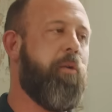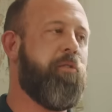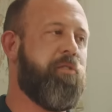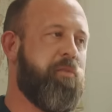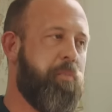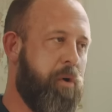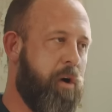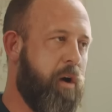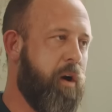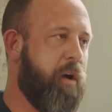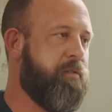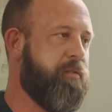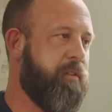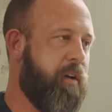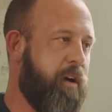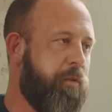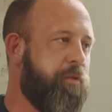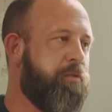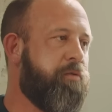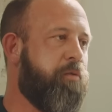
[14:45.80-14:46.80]
was the boss.
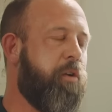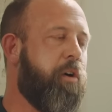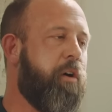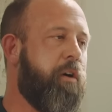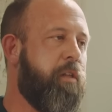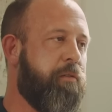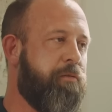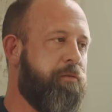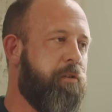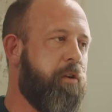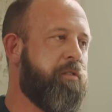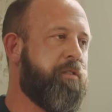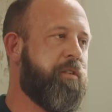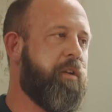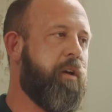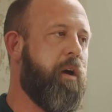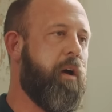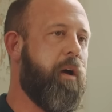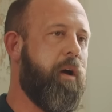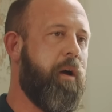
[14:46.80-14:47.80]
So it was really the first
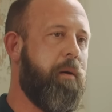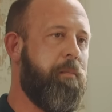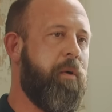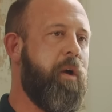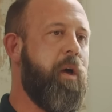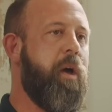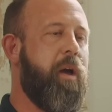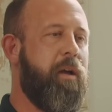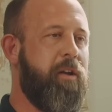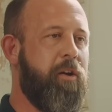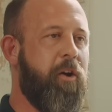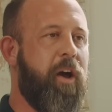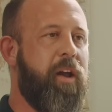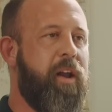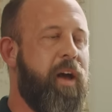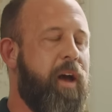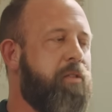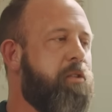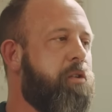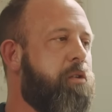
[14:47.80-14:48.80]
time. I'd
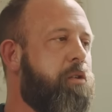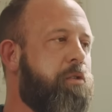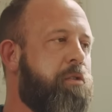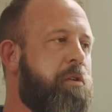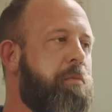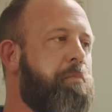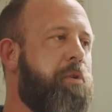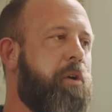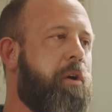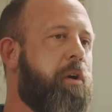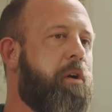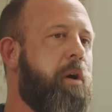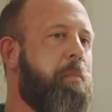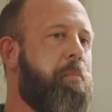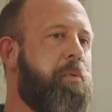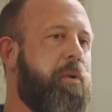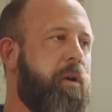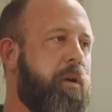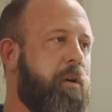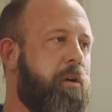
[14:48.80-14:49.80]
had the little computer
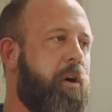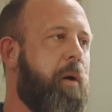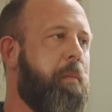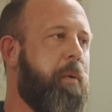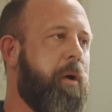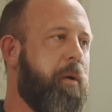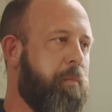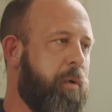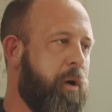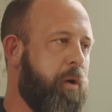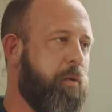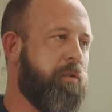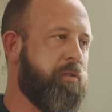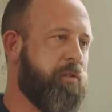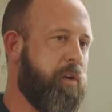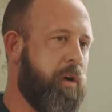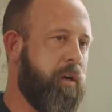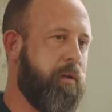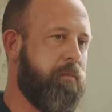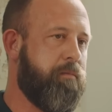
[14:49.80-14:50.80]
company in Lubbock, but it was
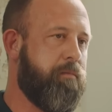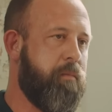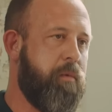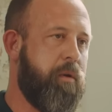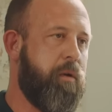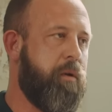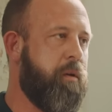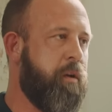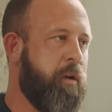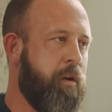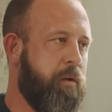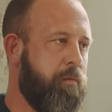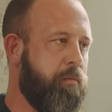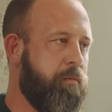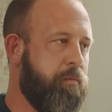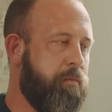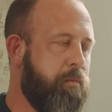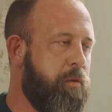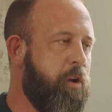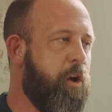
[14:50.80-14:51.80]
like,
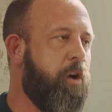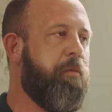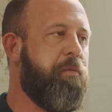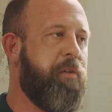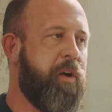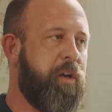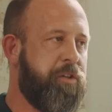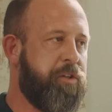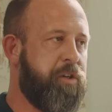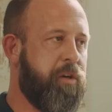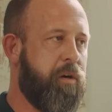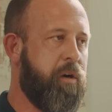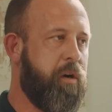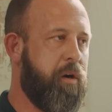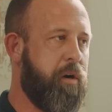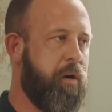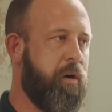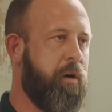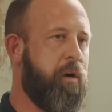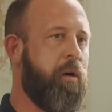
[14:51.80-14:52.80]
no
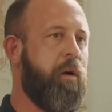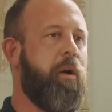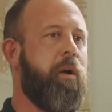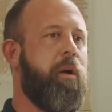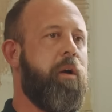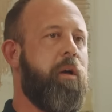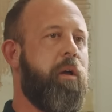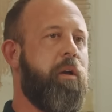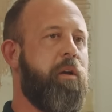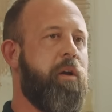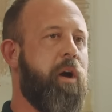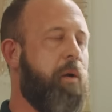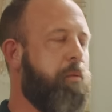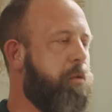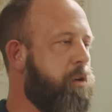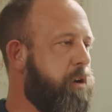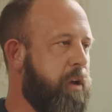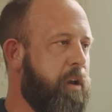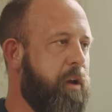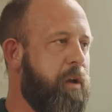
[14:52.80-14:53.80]
venture, not
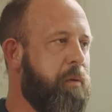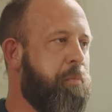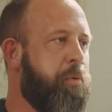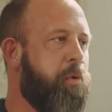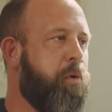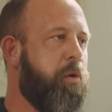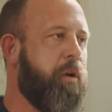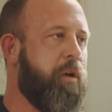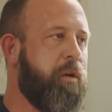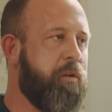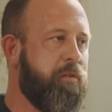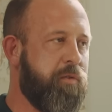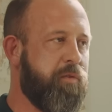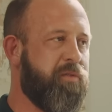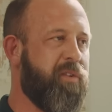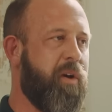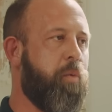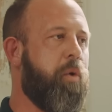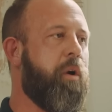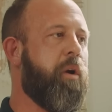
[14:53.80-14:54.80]
really any employees. It
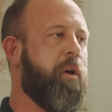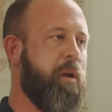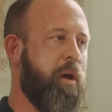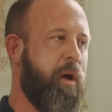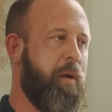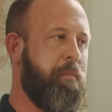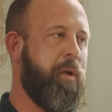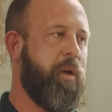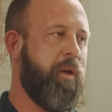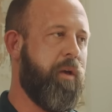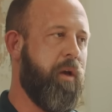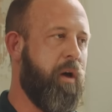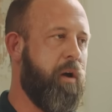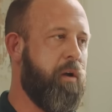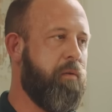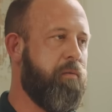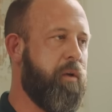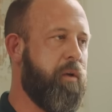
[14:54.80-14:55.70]
was like, what can I make out of